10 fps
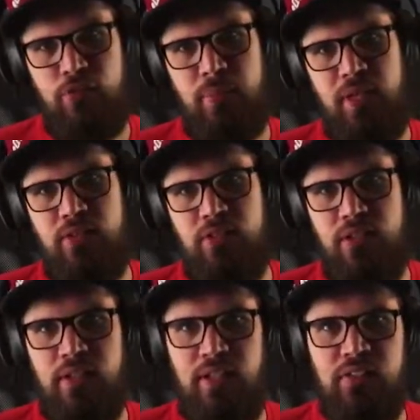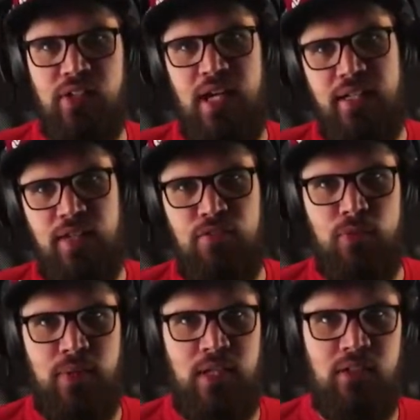suspension is kinda
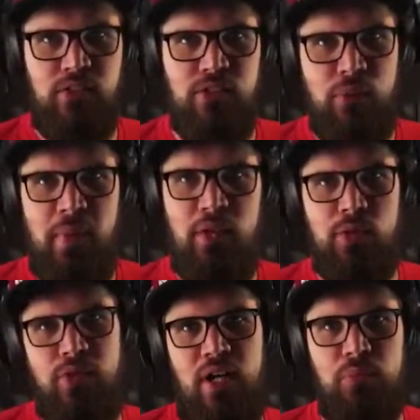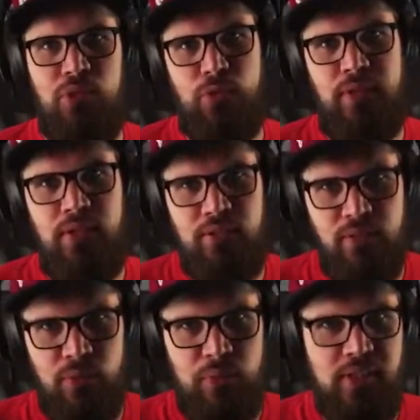everywhere, just a middle ground between the
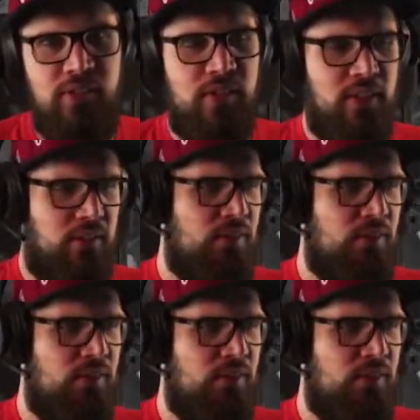2 basically.